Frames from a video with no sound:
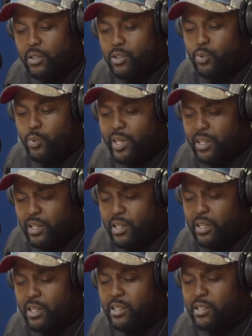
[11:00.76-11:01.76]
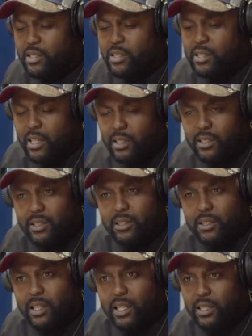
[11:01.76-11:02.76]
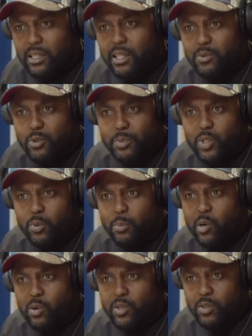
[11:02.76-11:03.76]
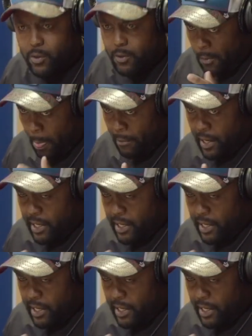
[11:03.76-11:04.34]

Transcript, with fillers: the 26th I think that should be tomorrow. So mm-hmm.